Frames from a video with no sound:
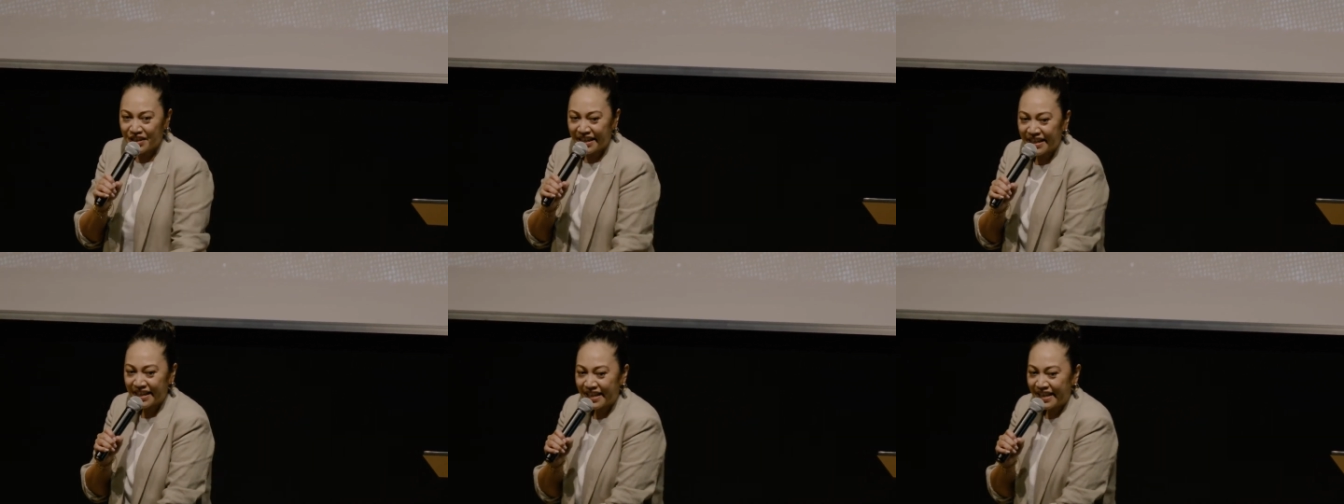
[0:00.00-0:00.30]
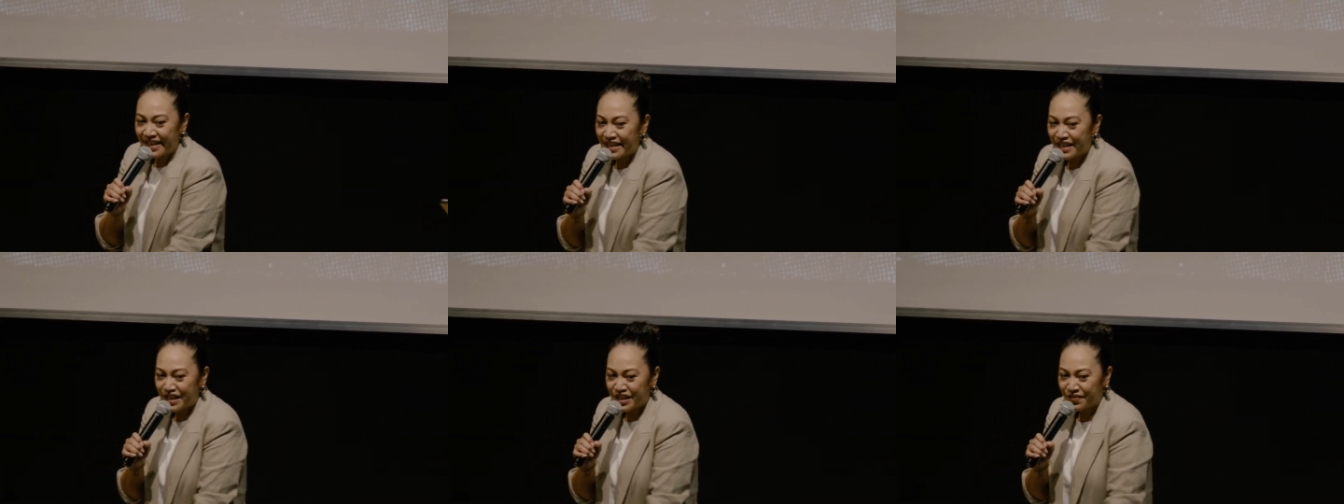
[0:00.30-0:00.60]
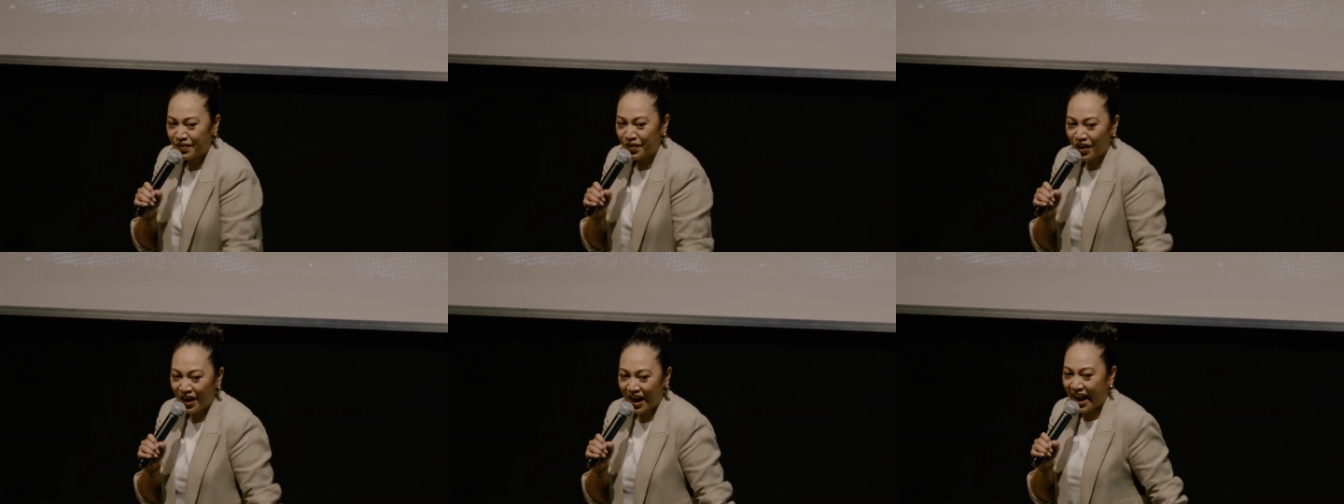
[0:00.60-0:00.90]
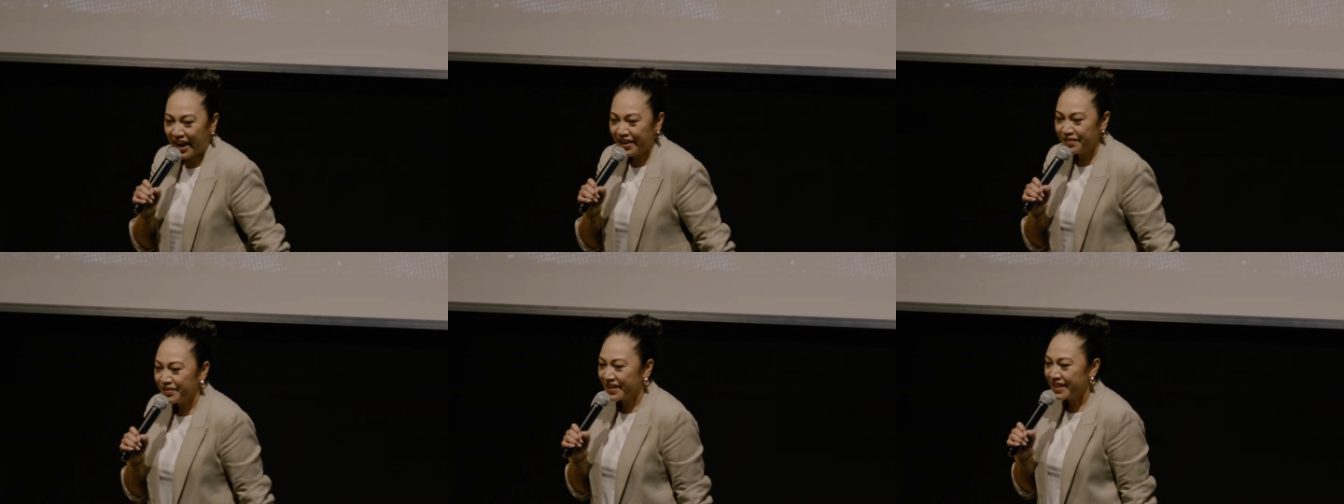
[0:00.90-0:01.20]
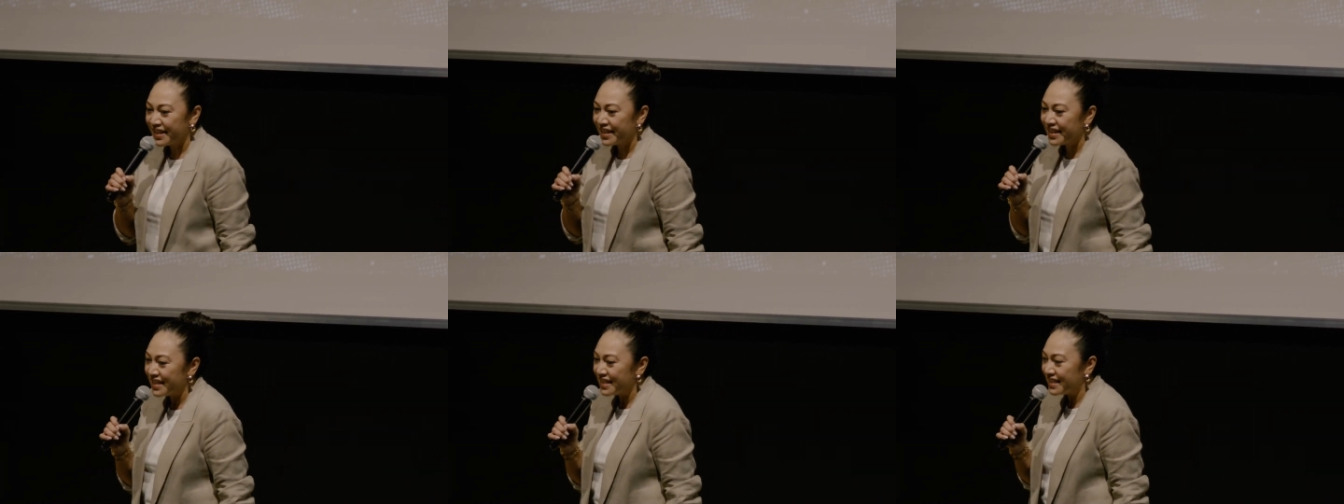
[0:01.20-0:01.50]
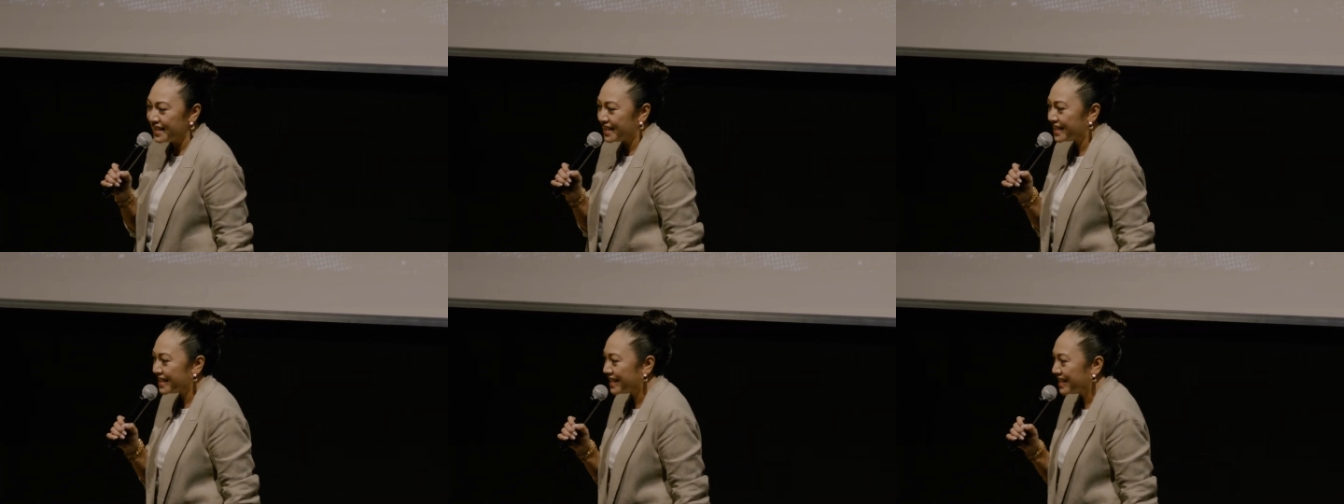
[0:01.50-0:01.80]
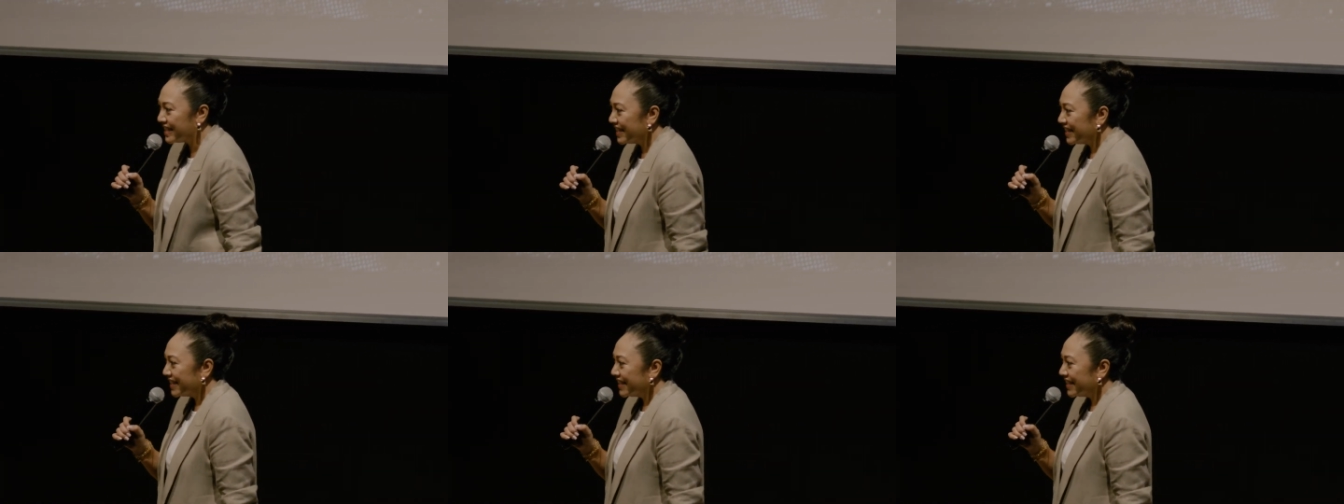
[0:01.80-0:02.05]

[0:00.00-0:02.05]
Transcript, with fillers: kids for Life Kids.